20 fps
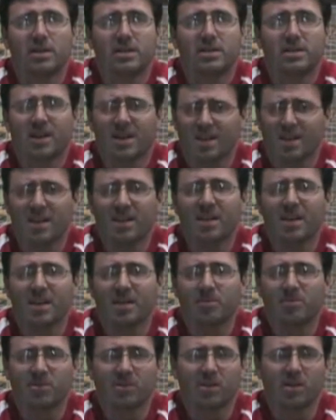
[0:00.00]
taking
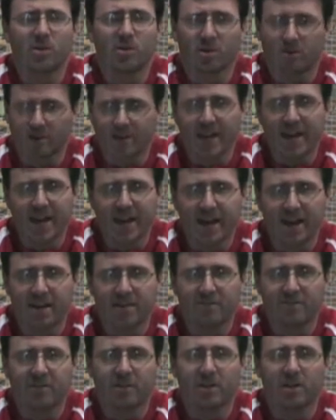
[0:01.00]
games that you already
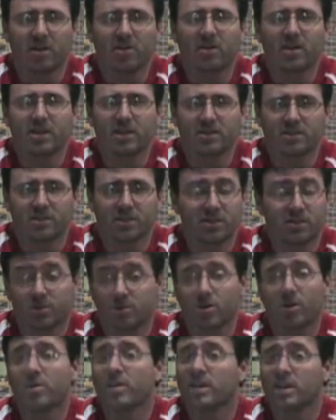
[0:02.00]
have and already exist
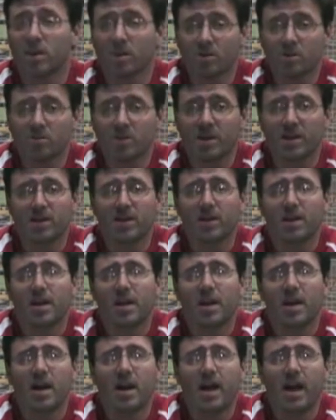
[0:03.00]
or you already know about
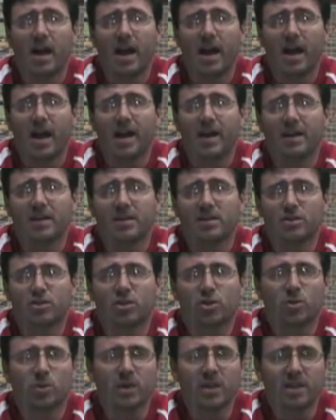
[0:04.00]
and
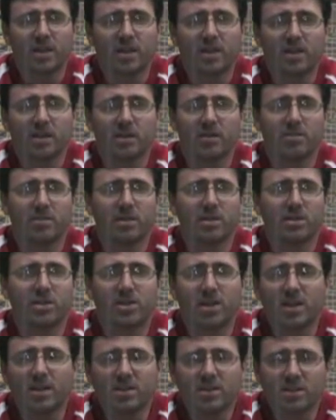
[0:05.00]
tweaking them and
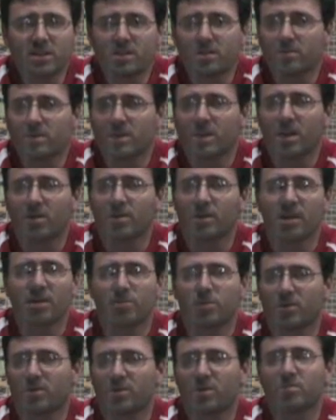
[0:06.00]
changing them and coming
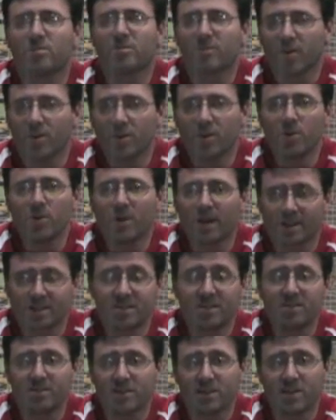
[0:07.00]
up with some fun new
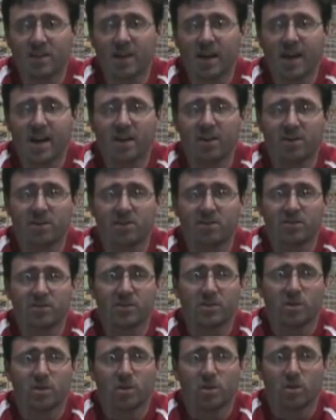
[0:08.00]
activity out
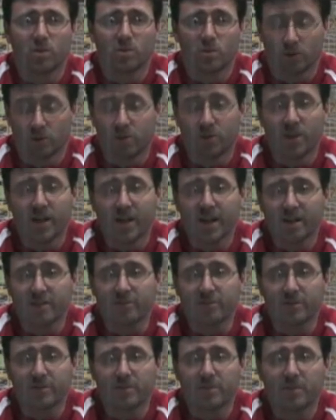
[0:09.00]
of what you
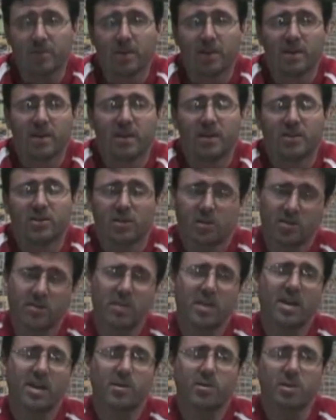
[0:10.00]
have. So
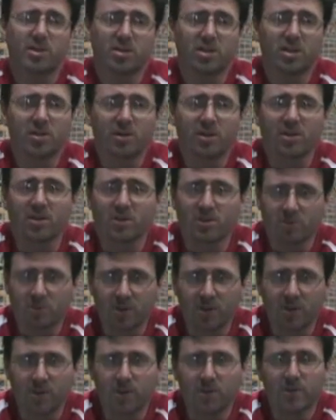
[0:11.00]
today I want to share one of those
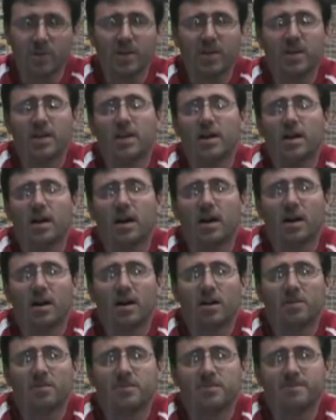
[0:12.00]
with you.
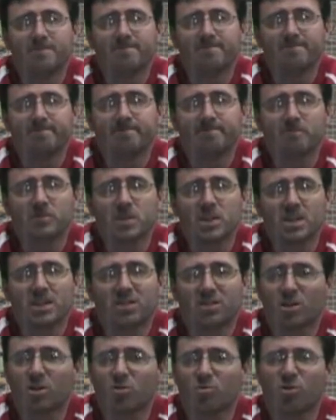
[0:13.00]

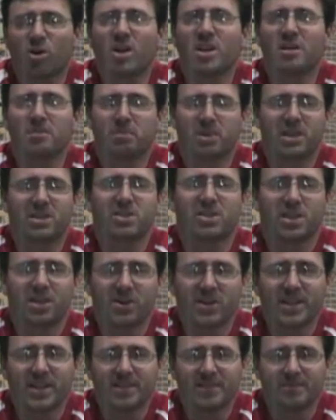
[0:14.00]
It's called running
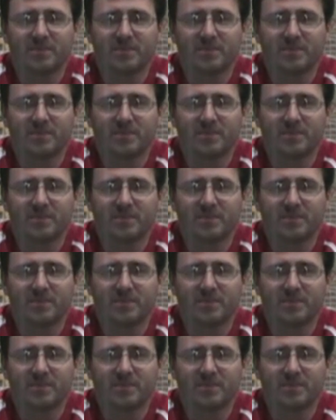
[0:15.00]
Pictionary.